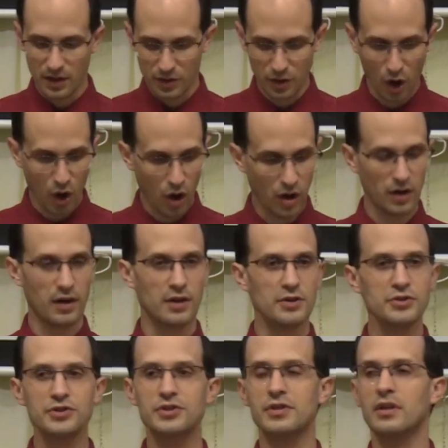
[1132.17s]

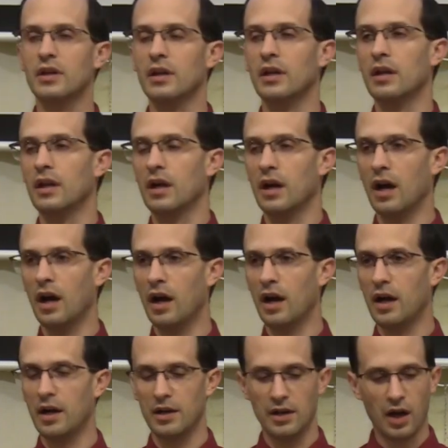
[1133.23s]
horrors
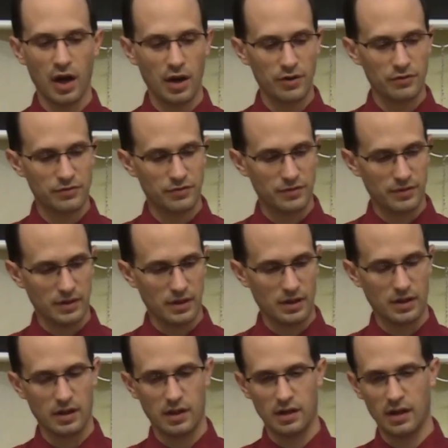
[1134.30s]
of
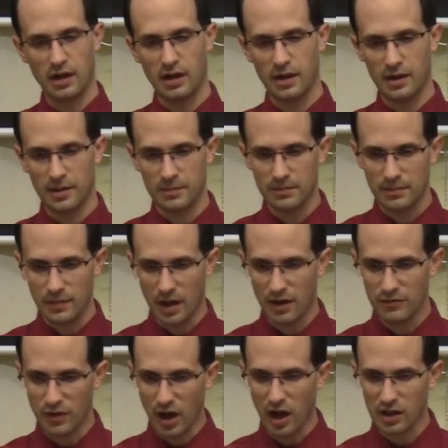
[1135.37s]

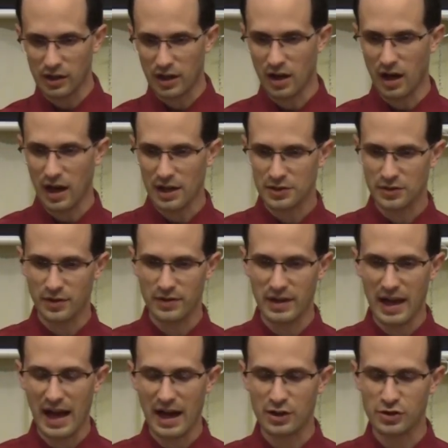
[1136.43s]
the Holocaust, or
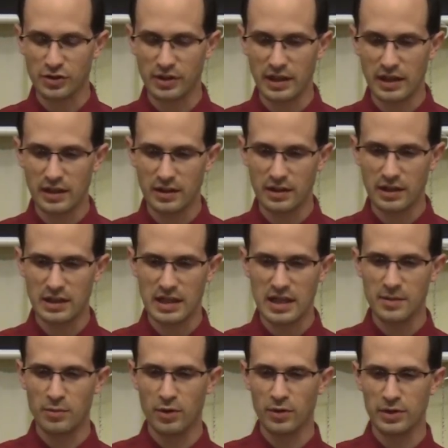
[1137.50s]
they actually, in
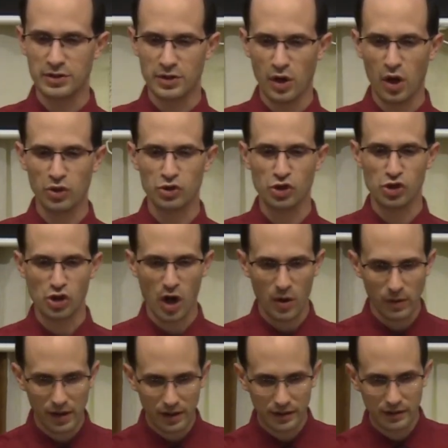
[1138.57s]
Hebrew it's called
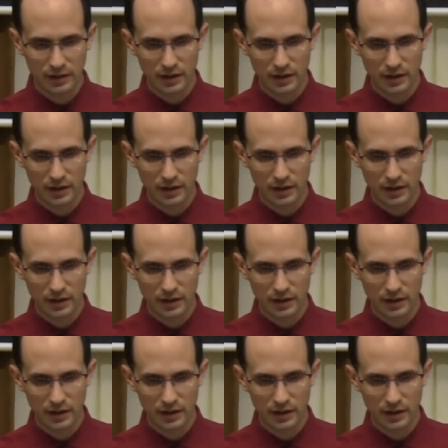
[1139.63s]
Shoah,